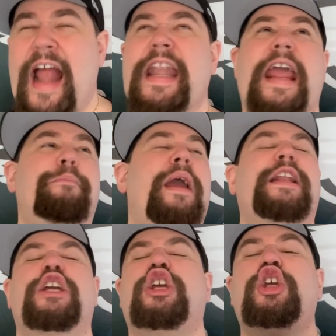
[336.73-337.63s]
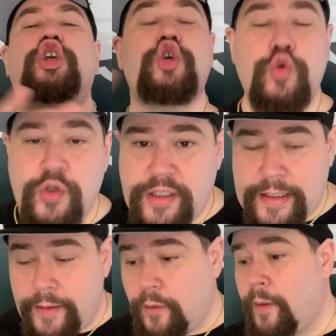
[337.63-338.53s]
and they made a huge
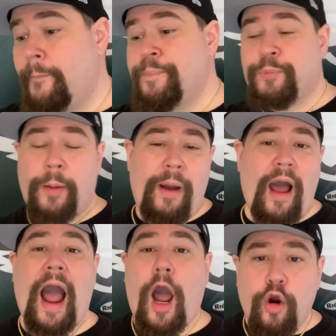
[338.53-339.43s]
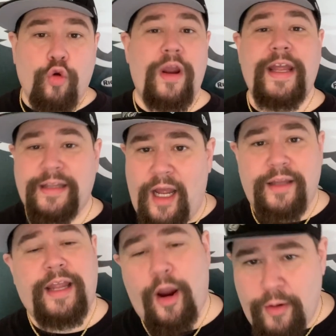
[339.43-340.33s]
deal about how great
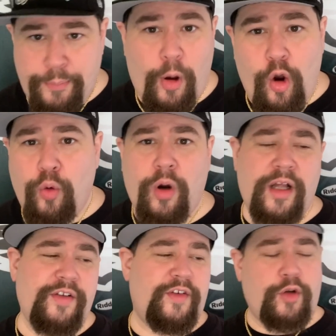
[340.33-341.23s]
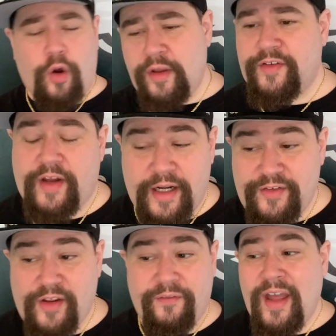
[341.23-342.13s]
Dontari Poe was and all this kind of
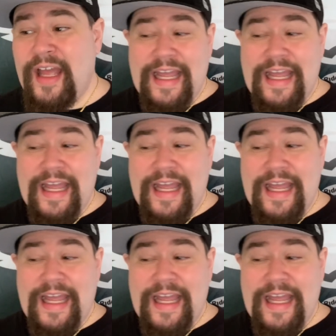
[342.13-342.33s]
stuff.